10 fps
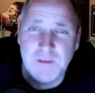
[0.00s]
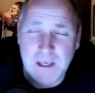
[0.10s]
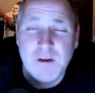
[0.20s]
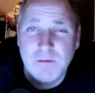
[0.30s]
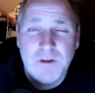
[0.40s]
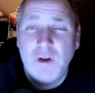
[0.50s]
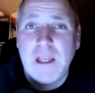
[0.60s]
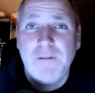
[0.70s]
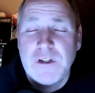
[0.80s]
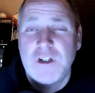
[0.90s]
Your
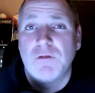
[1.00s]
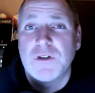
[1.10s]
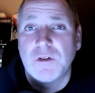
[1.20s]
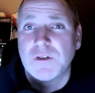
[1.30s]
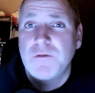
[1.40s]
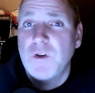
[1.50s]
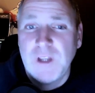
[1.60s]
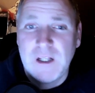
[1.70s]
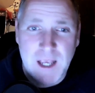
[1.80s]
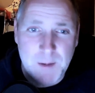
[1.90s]
life is your results of your
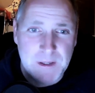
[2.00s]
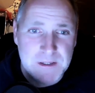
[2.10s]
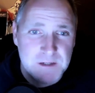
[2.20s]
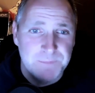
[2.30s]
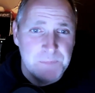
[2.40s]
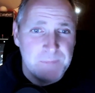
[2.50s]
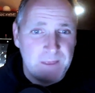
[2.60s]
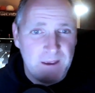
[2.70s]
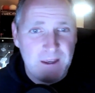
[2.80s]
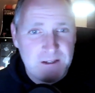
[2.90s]
daily habits.
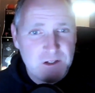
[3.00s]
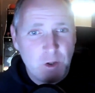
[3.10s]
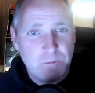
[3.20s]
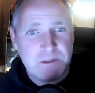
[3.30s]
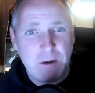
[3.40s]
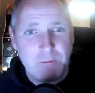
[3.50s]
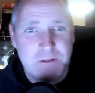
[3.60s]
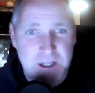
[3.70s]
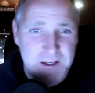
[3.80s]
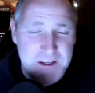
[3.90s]
It comes down
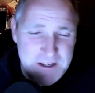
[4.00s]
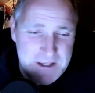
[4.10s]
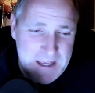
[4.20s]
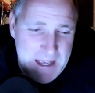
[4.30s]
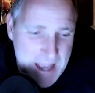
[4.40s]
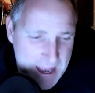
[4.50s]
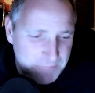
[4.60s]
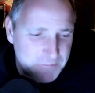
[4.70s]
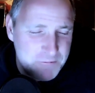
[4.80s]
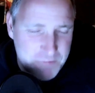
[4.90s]
to
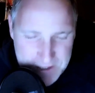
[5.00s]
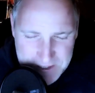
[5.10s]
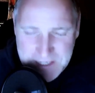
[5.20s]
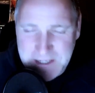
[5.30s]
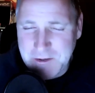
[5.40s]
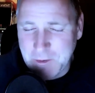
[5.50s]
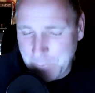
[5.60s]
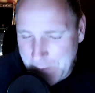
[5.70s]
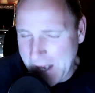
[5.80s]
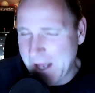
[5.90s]
every single
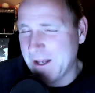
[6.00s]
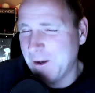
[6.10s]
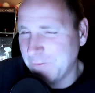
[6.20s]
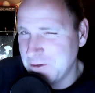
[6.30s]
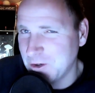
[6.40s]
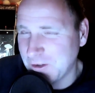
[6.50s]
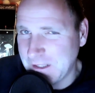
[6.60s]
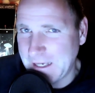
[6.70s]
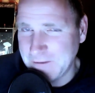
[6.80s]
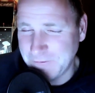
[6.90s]
part of your
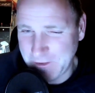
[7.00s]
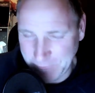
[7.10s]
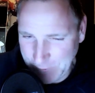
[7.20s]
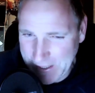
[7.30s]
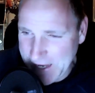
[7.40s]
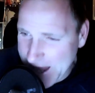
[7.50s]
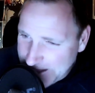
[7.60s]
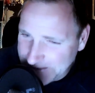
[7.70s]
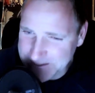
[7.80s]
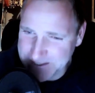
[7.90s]
life. And when I
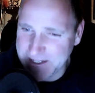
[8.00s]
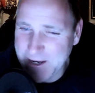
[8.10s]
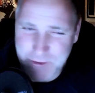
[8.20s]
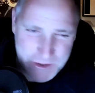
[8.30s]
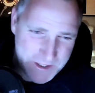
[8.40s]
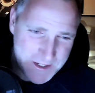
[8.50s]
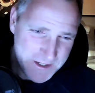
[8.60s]
heard this today, I